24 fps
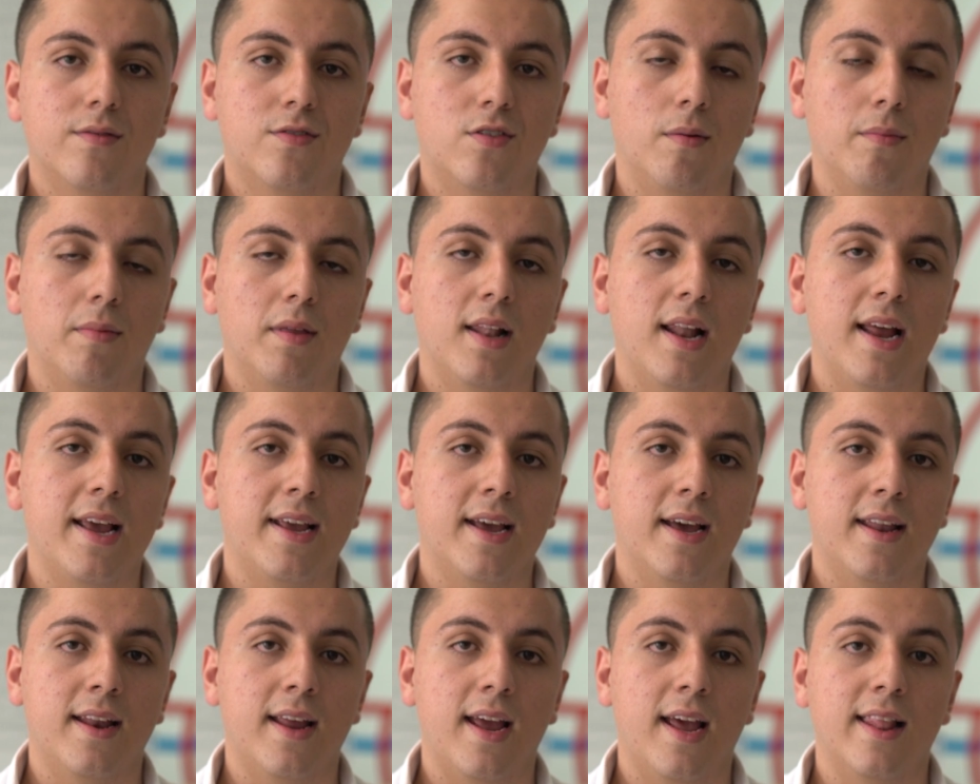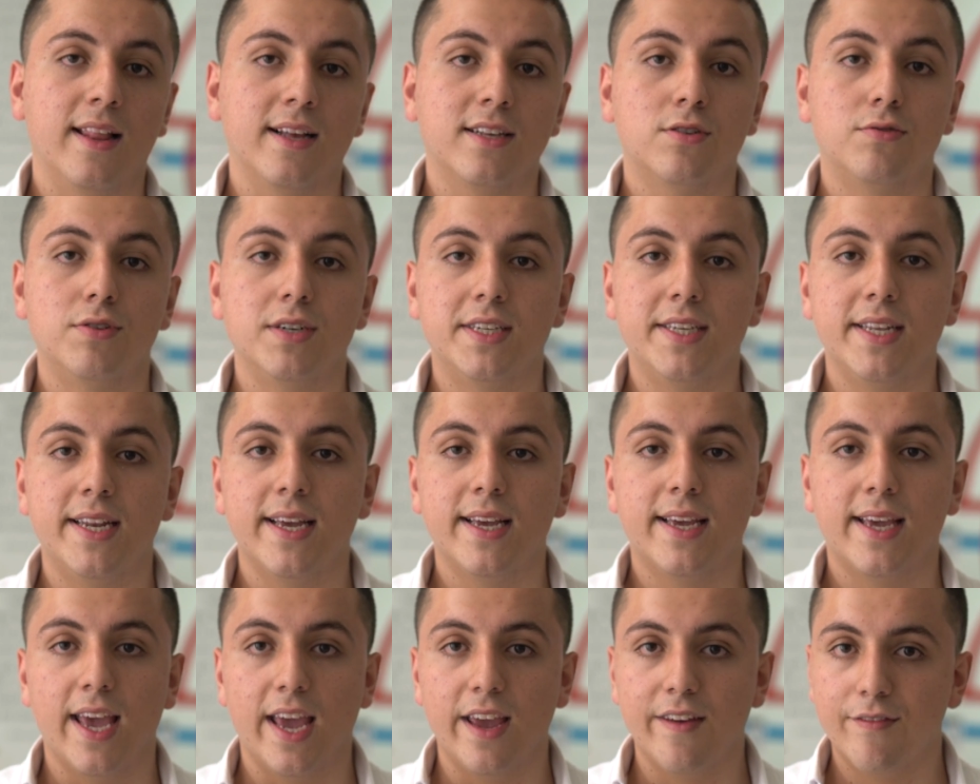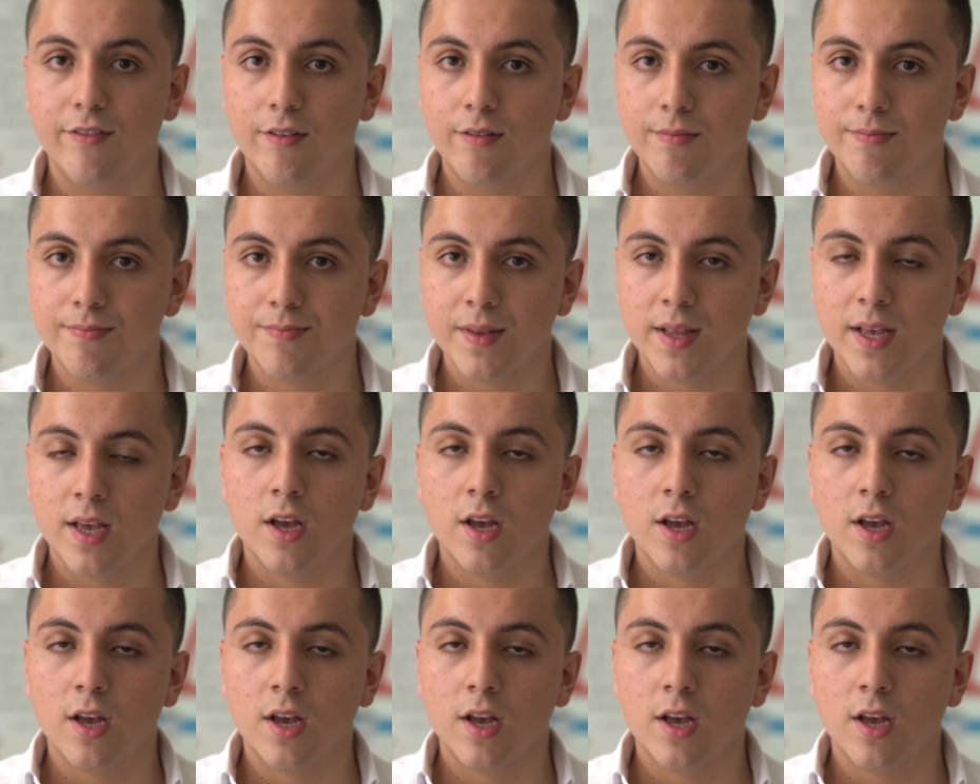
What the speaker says: something like an electricity cable,